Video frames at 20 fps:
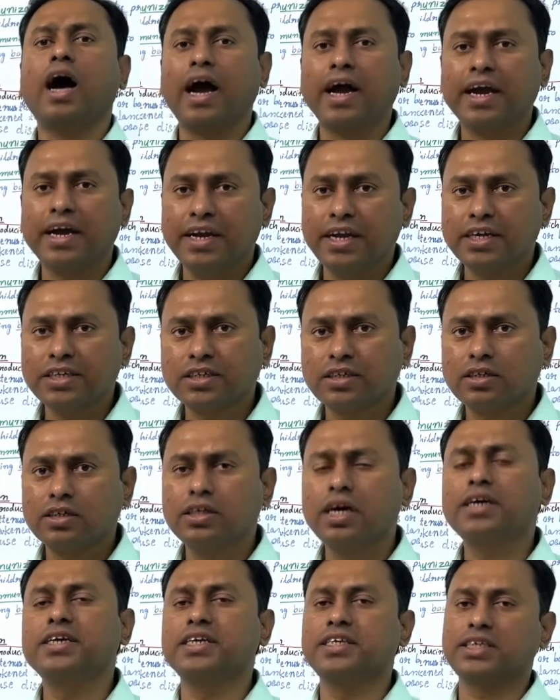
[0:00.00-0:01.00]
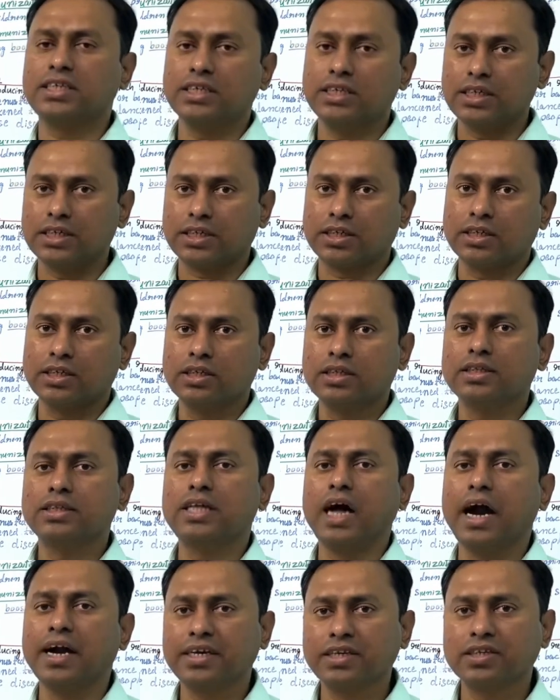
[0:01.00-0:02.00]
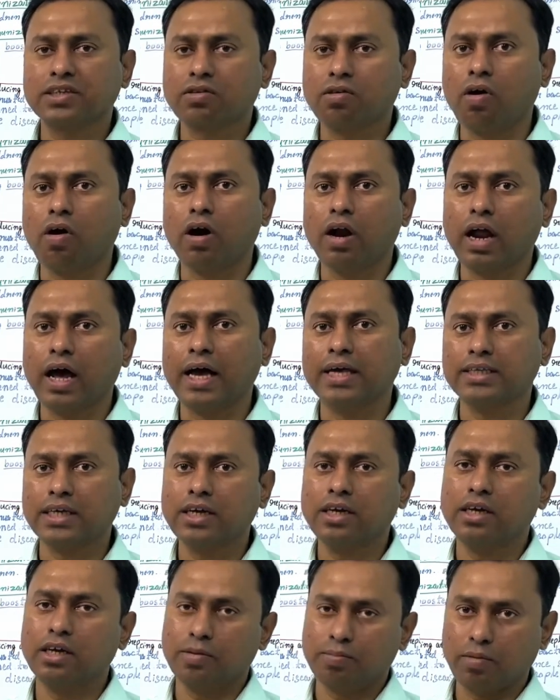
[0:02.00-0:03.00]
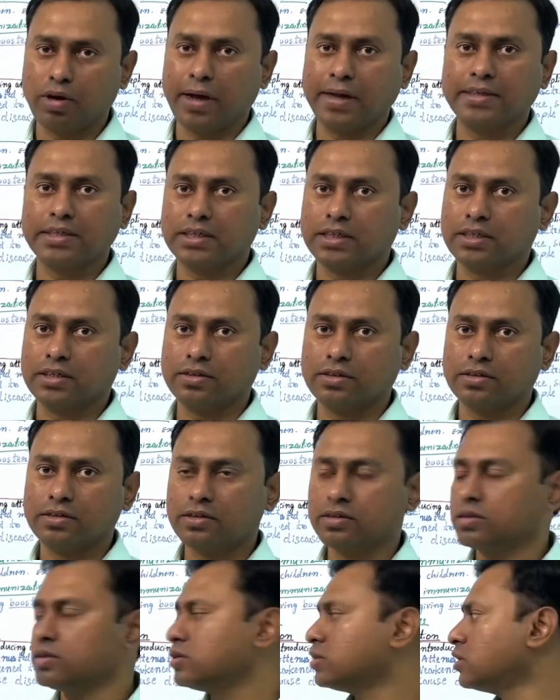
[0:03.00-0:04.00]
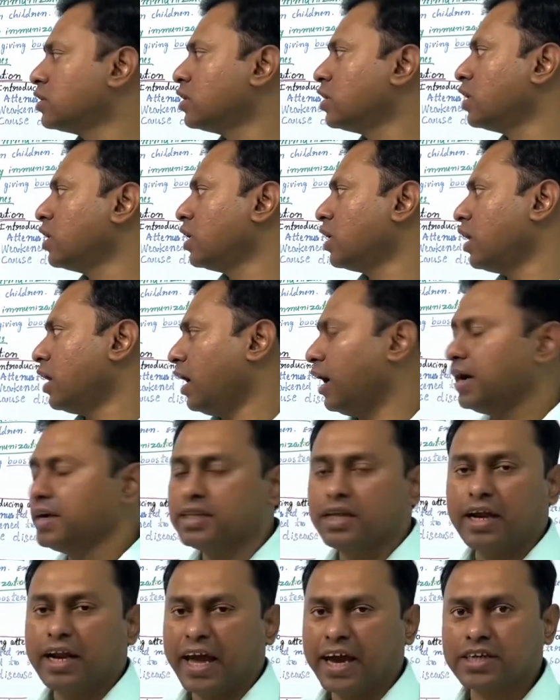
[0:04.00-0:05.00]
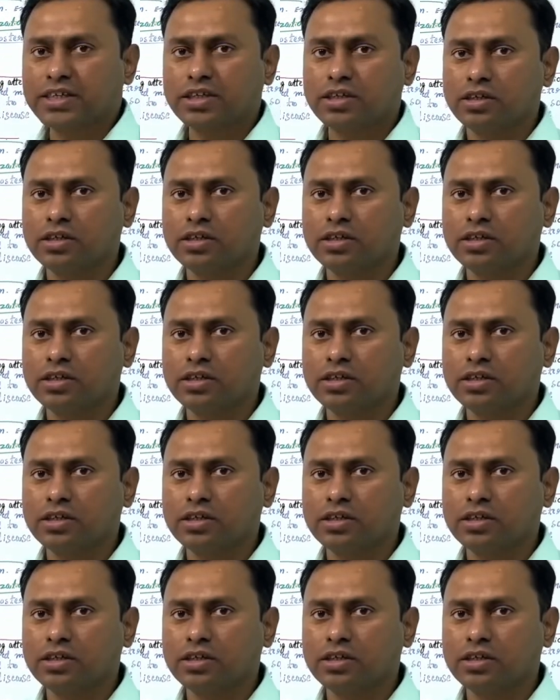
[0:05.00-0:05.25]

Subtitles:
against the diseases, that is called as a immunization. And the next,